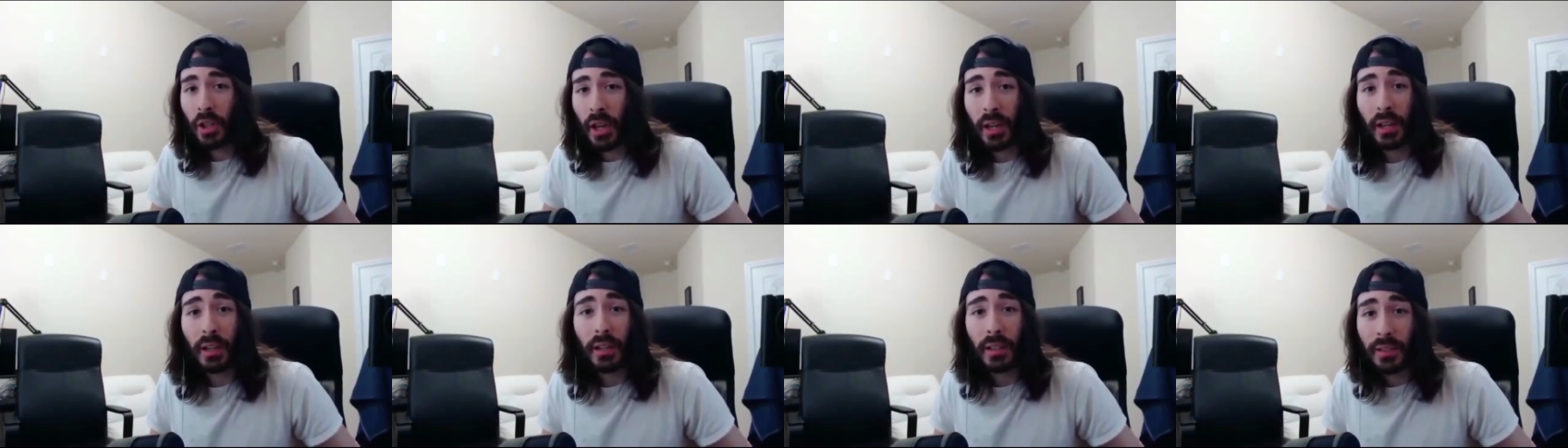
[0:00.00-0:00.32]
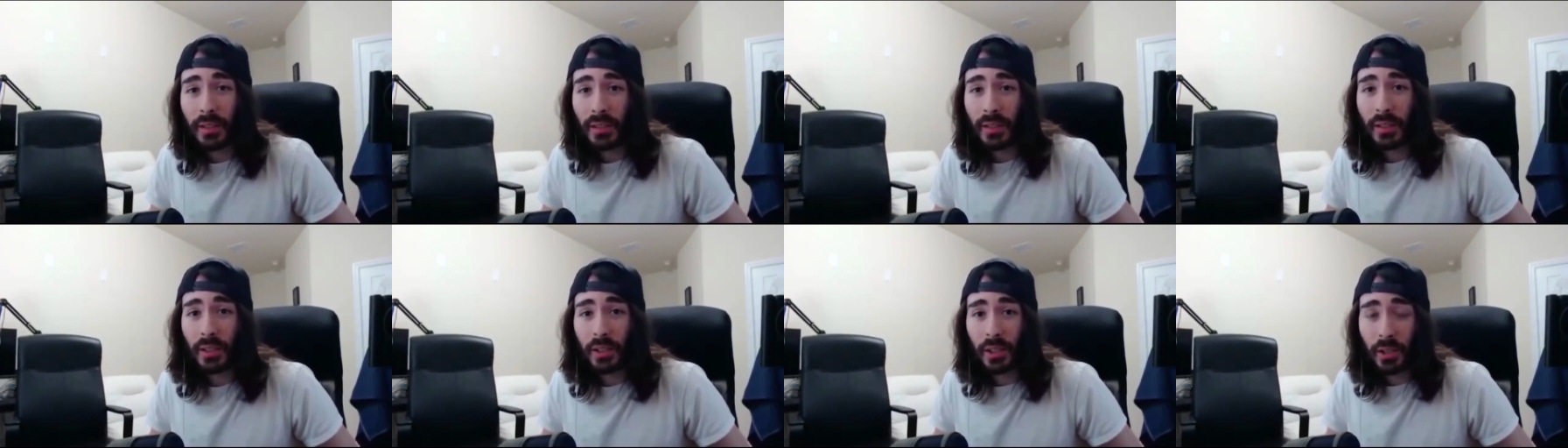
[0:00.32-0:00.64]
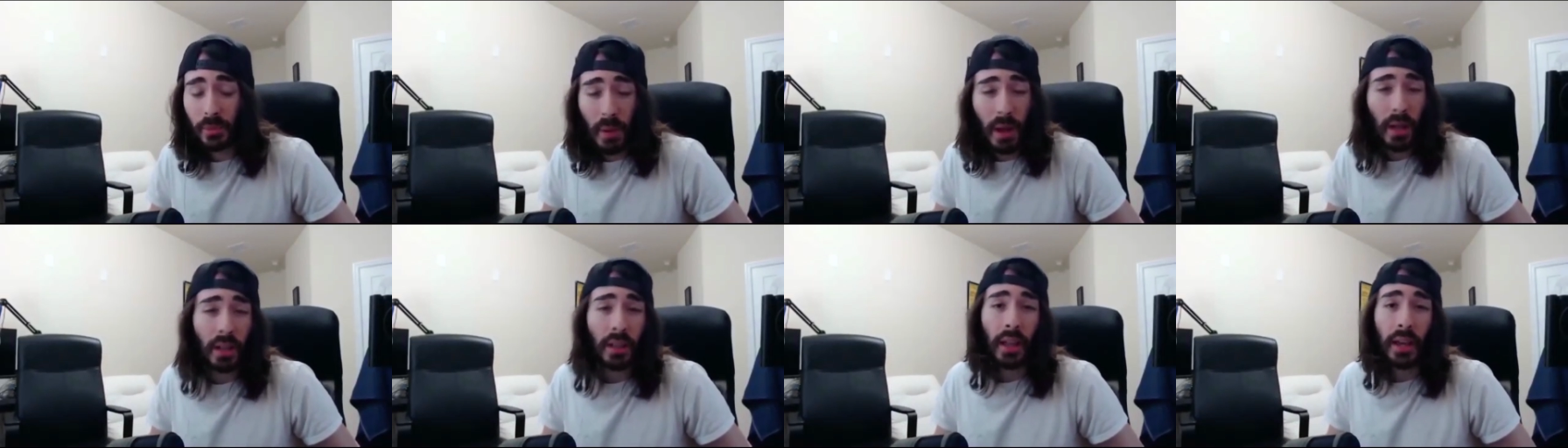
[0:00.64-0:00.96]
It's gonna
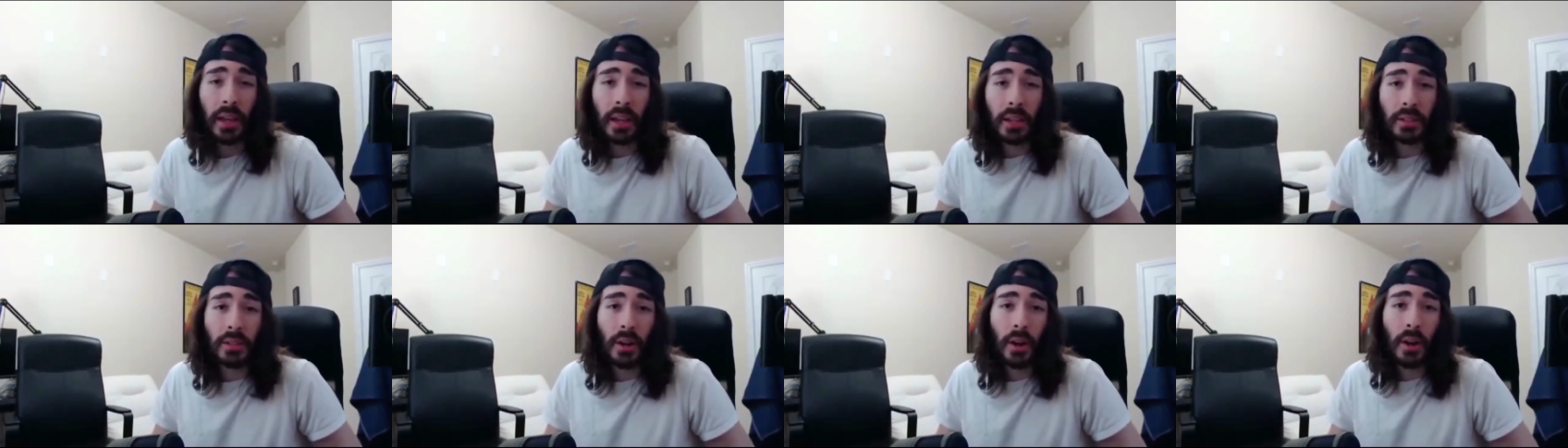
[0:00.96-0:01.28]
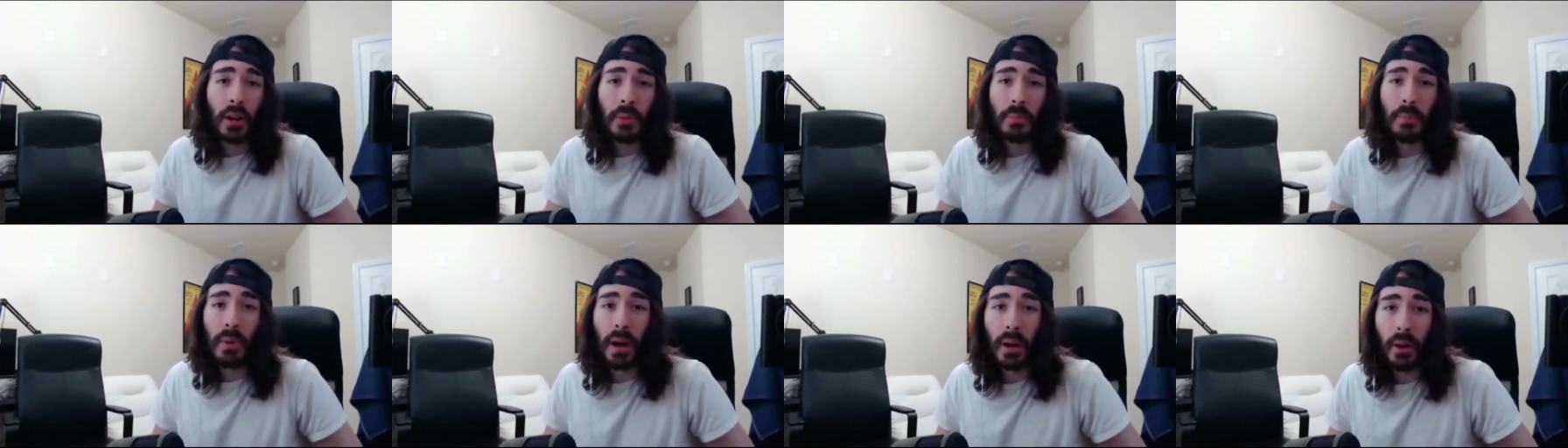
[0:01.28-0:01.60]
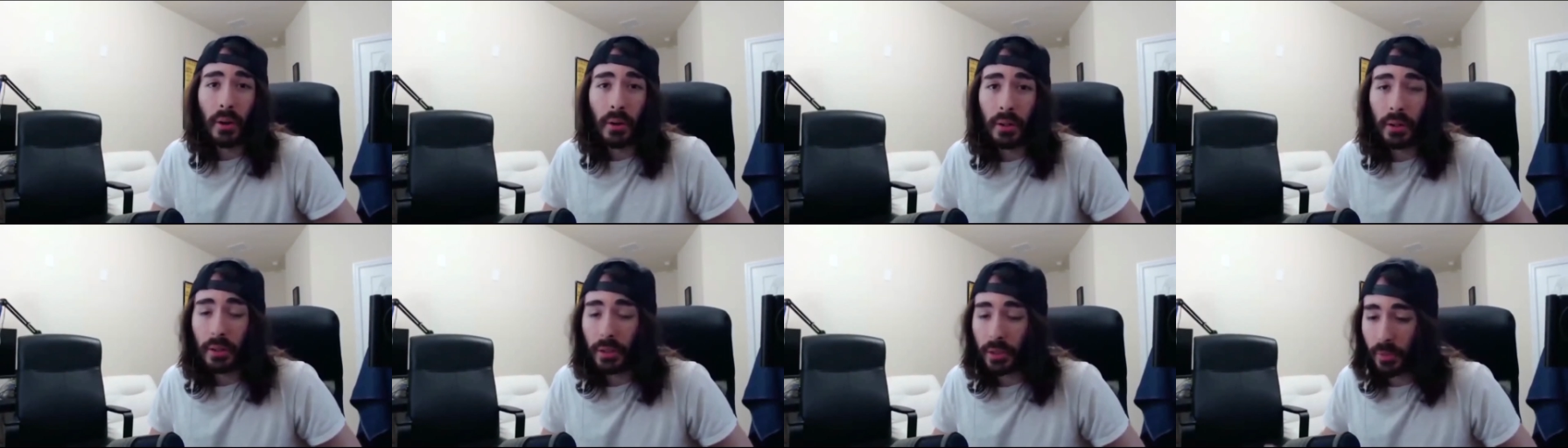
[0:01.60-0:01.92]
smell like a dirty butthole.
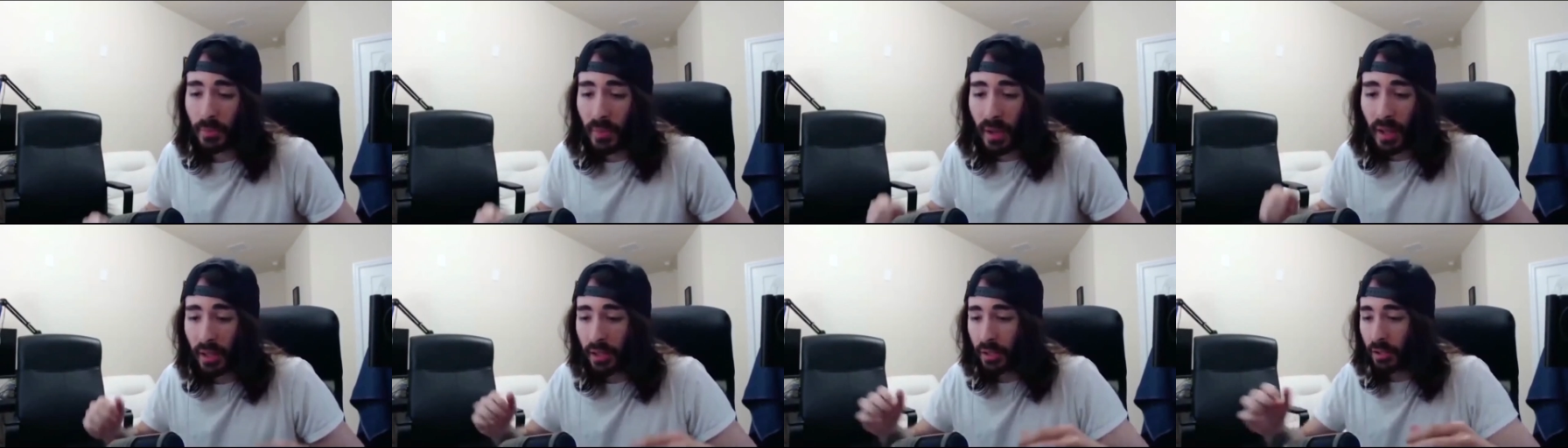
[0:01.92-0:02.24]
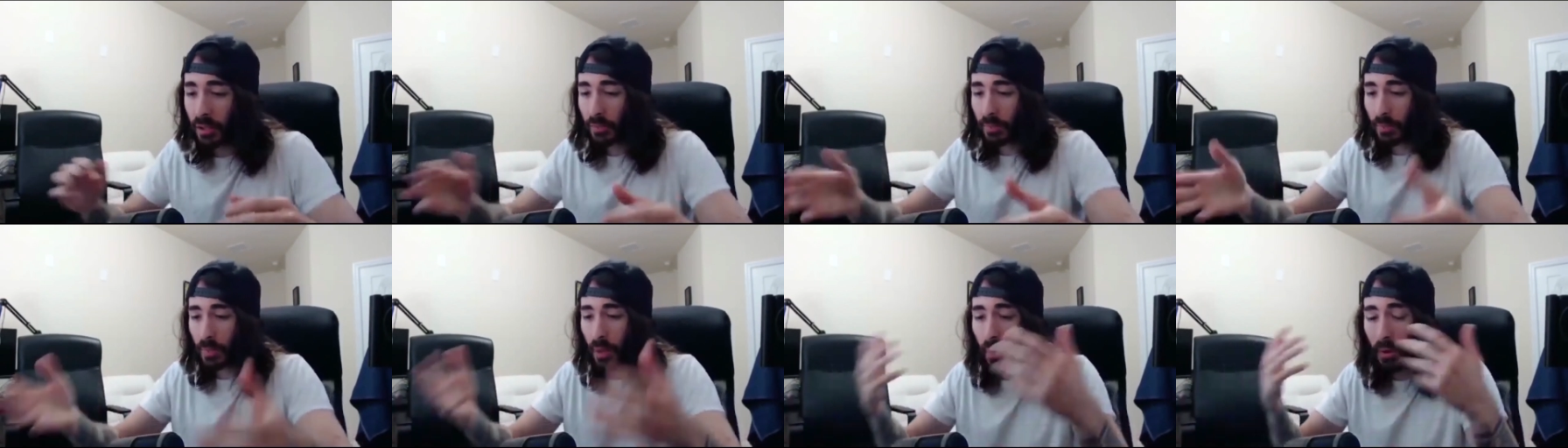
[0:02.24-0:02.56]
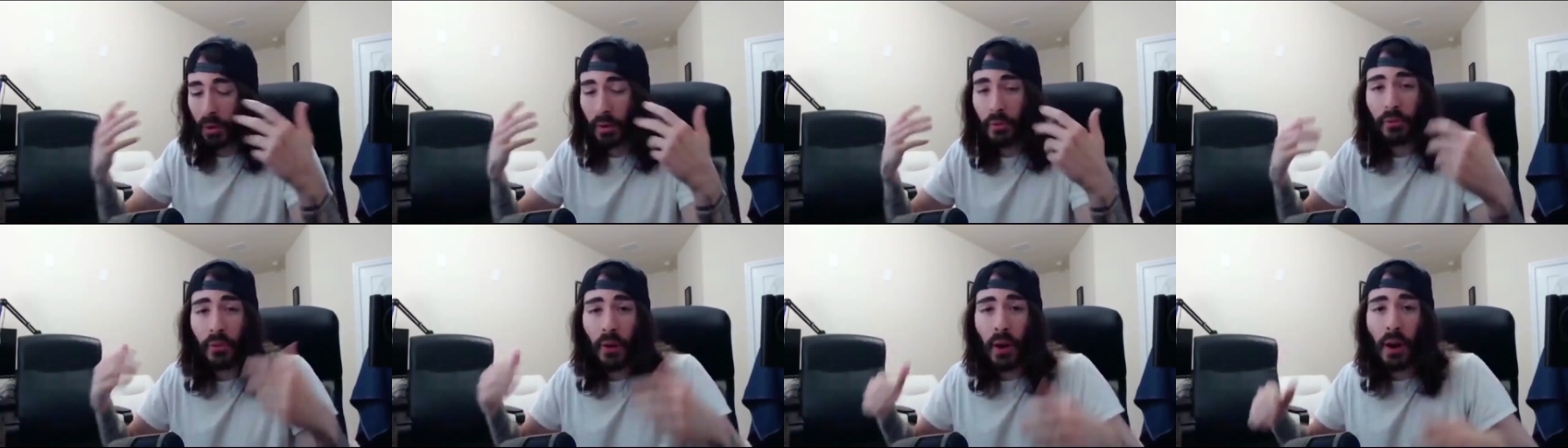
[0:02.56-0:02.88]
It'll smell like you're just blowing a
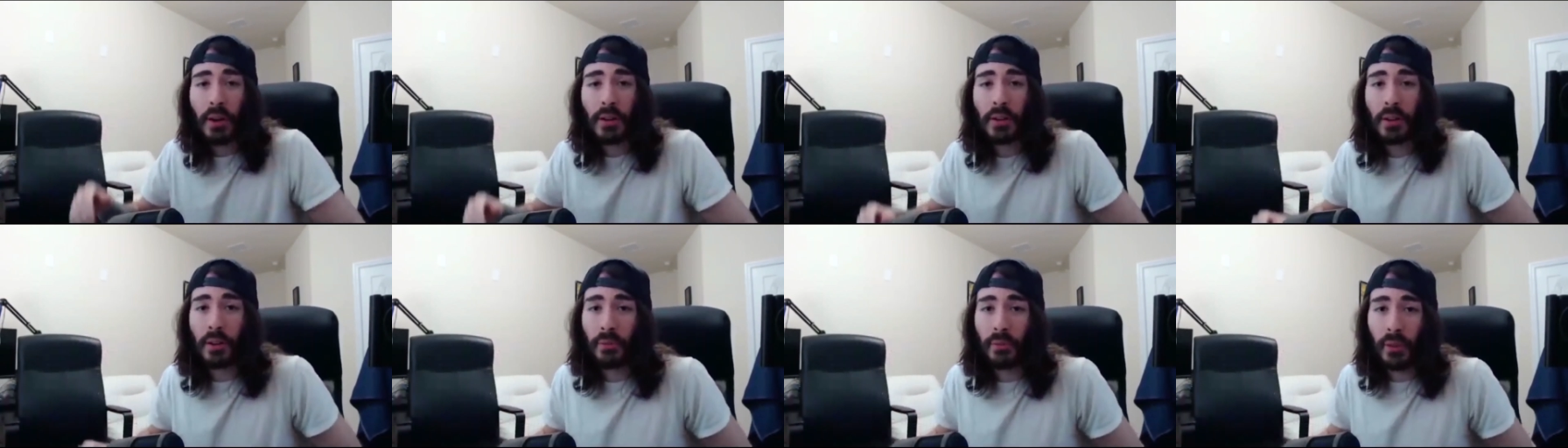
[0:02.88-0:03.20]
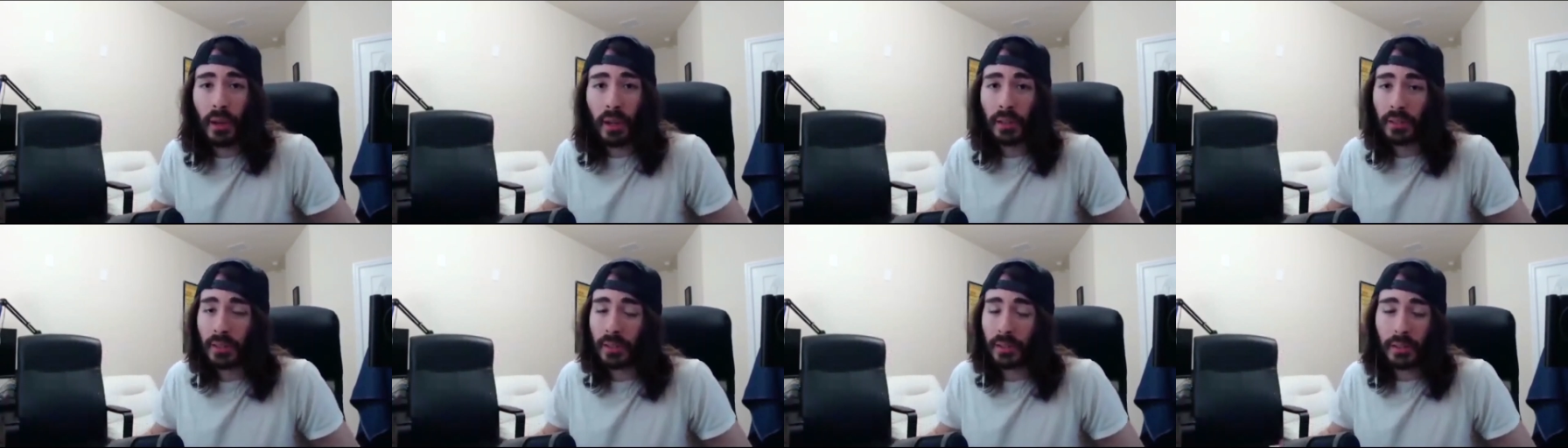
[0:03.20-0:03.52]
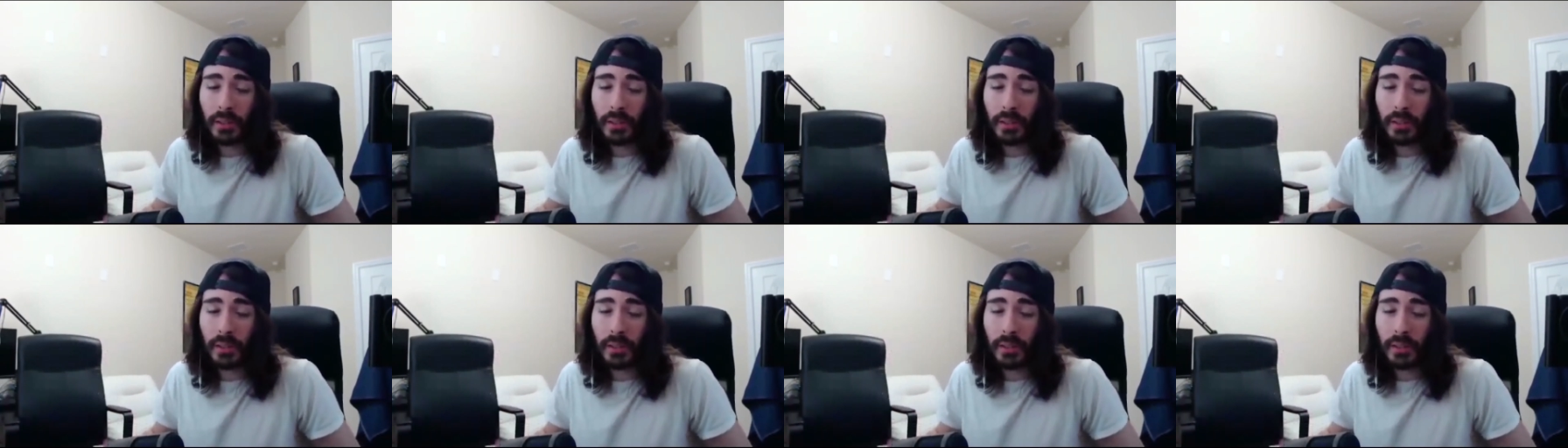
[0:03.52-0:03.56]
fart in your face and you